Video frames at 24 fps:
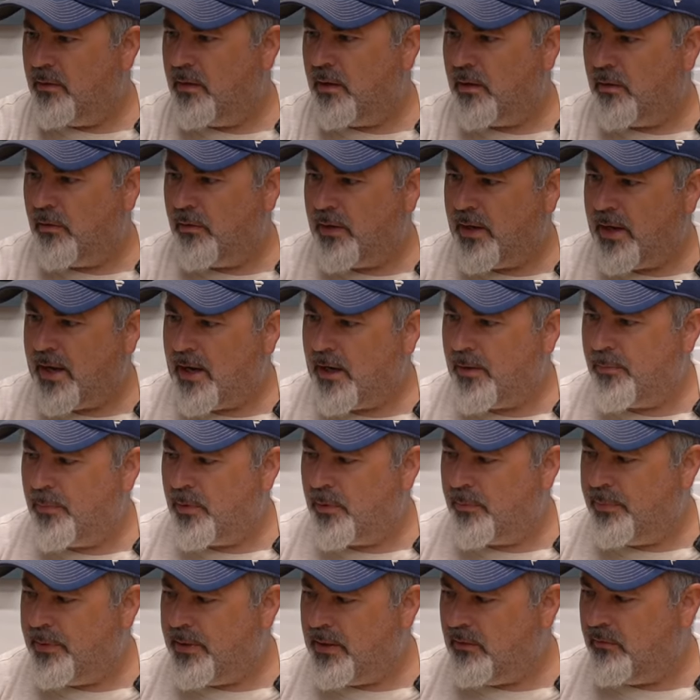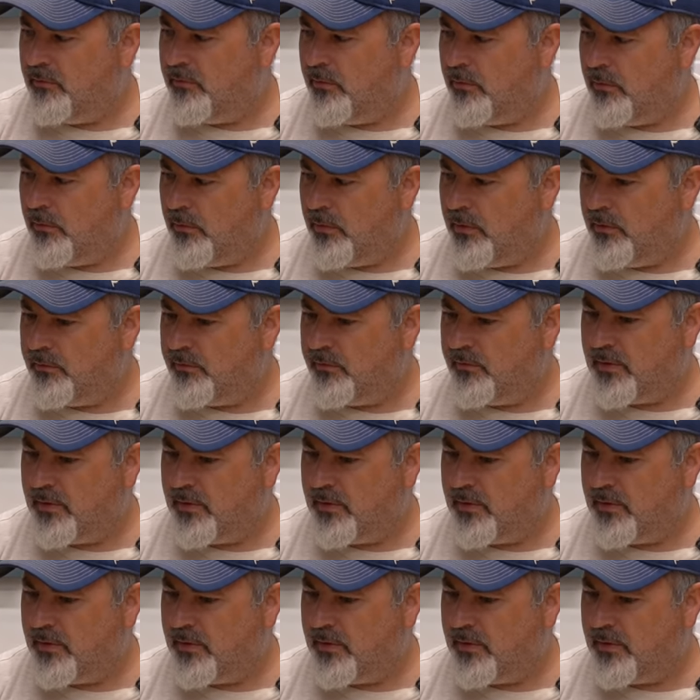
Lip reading: The ACMER P2 is